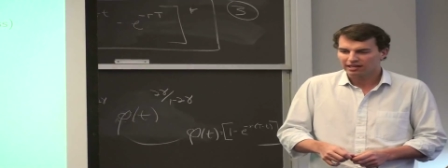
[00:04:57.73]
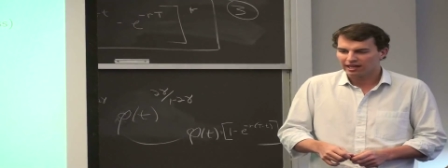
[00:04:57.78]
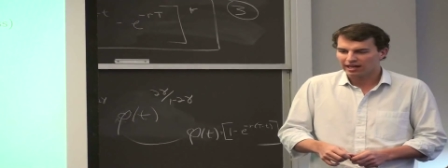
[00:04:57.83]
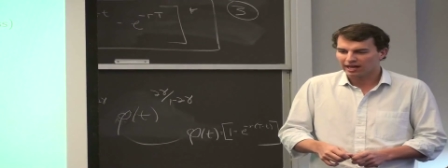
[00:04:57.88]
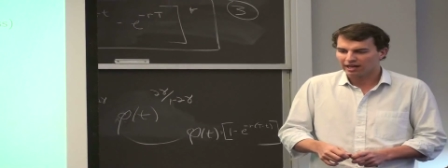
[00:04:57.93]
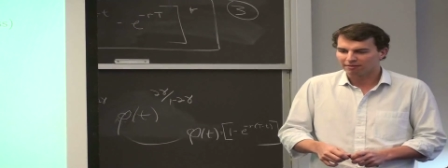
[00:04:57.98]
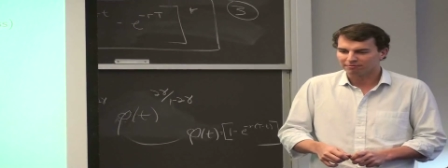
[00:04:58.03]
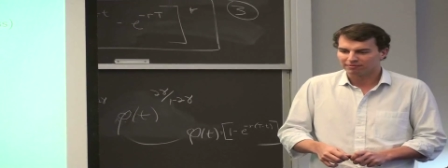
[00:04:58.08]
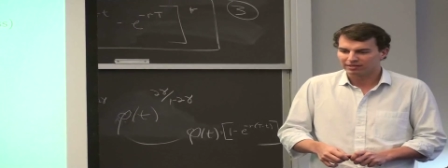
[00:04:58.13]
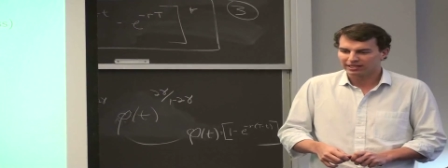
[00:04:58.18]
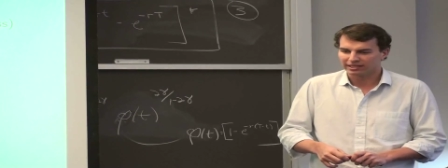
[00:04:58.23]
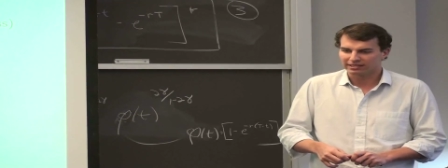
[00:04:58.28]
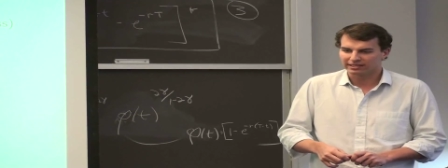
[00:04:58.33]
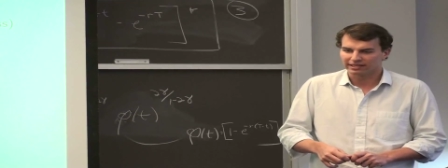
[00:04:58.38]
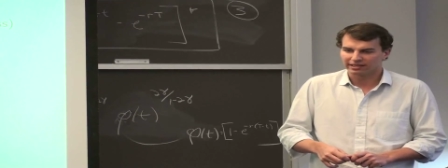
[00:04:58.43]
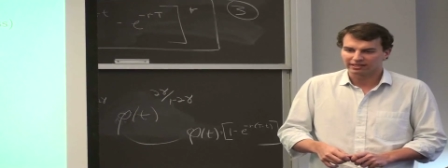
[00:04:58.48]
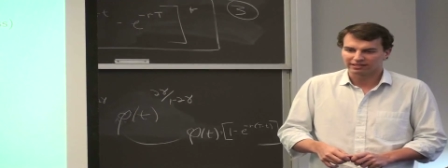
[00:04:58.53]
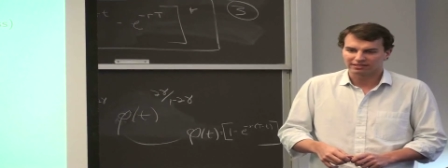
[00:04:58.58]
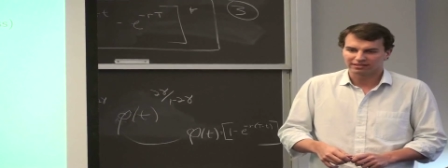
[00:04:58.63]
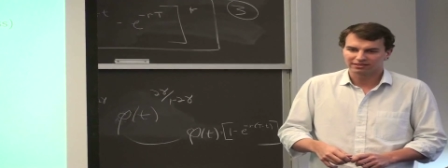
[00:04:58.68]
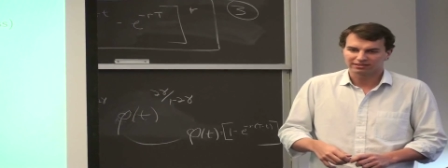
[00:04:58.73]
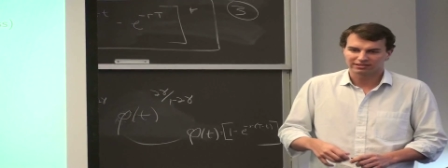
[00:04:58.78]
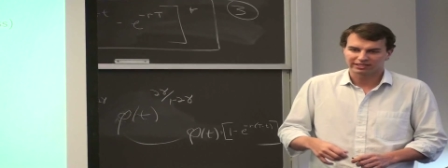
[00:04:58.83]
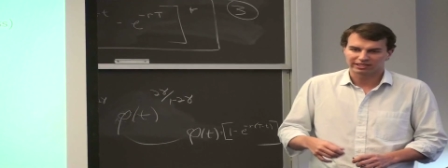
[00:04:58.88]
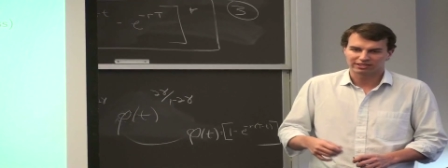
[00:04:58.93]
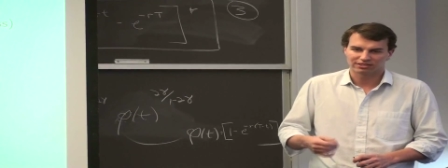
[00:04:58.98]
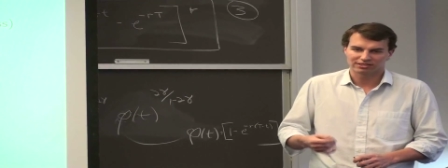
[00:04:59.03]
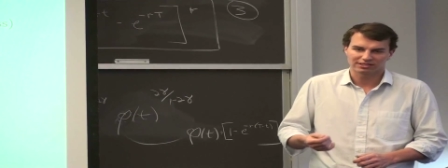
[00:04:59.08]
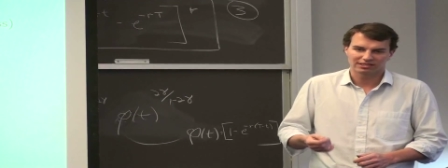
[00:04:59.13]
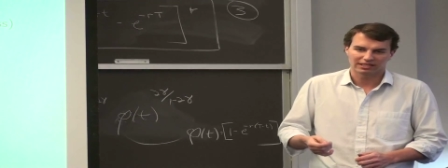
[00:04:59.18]
and they
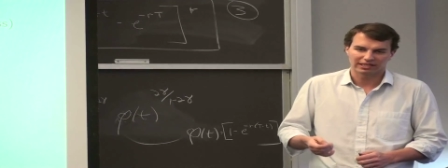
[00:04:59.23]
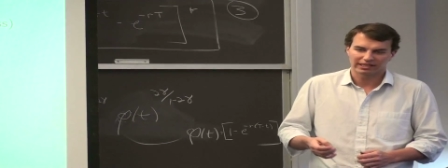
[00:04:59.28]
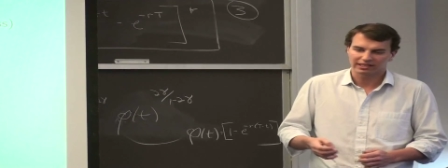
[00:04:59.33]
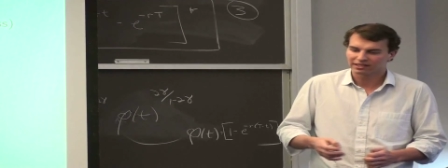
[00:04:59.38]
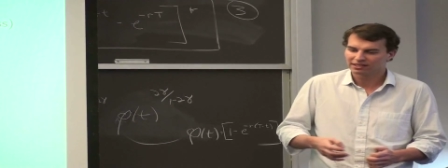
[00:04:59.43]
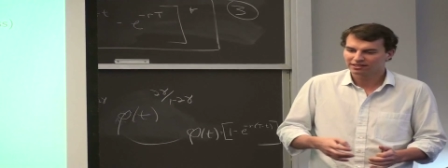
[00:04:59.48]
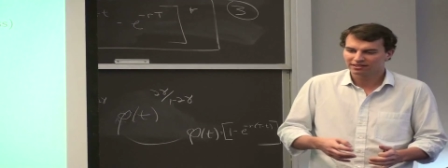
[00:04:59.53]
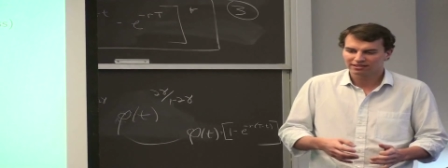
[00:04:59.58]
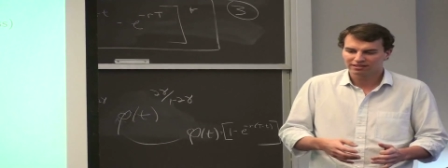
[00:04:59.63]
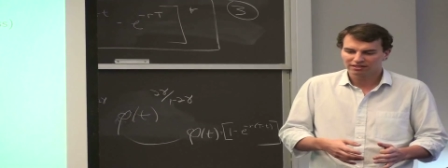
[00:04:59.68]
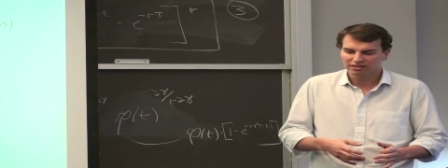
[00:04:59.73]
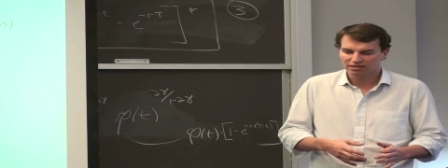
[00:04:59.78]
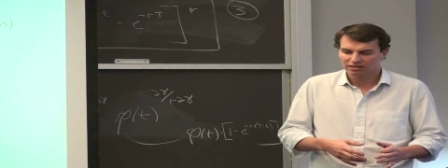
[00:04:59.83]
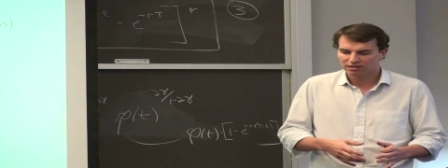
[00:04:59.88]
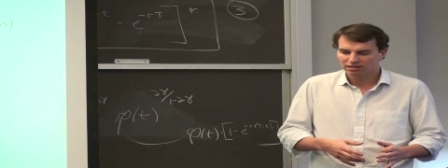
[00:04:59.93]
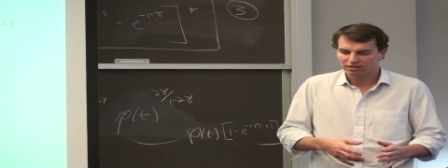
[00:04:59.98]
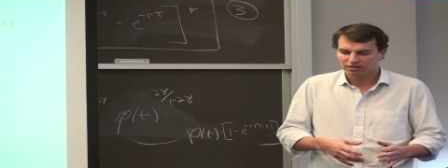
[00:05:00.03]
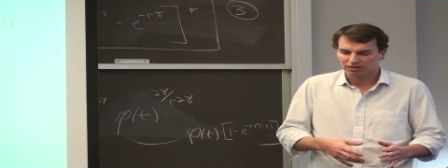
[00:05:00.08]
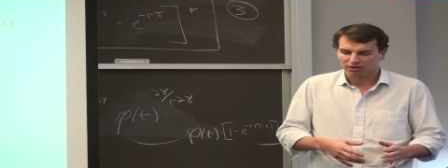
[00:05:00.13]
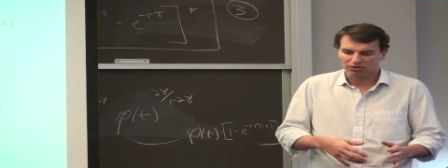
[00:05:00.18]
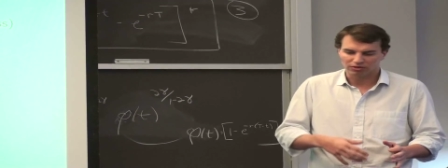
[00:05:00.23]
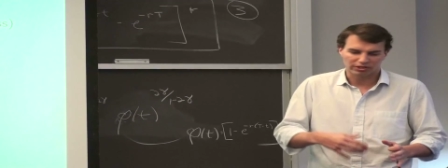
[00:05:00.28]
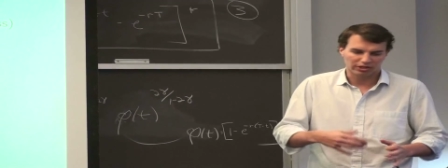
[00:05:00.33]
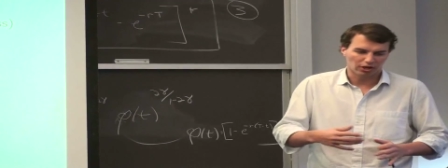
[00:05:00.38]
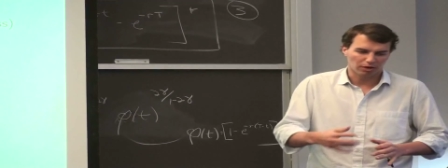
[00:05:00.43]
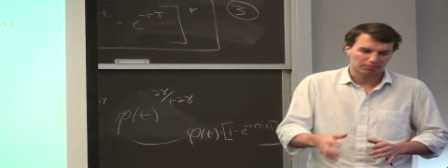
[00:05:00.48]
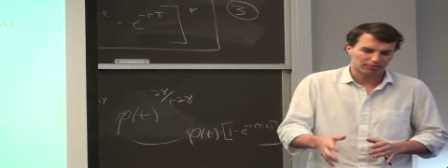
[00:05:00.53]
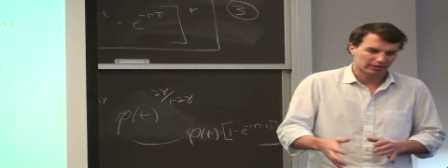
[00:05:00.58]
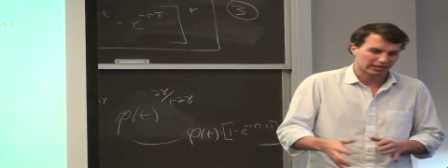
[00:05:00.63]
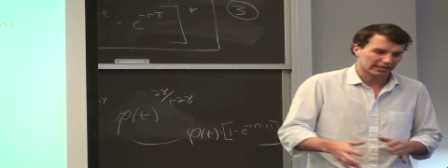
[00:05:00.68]
just like only
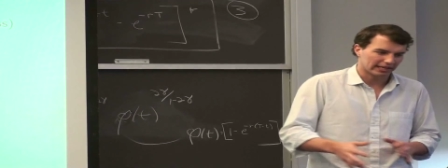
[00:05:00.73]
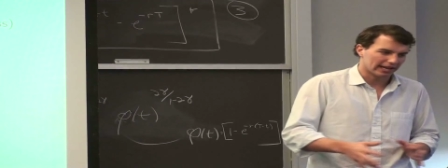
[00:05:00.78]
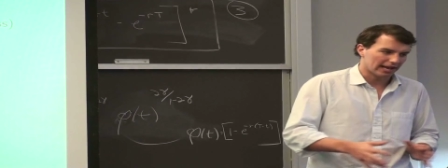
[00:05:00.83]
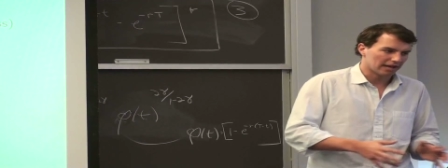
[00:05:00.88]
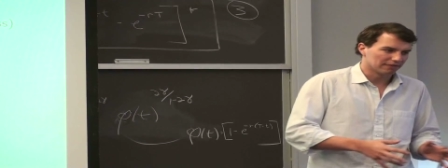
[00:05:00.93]
operating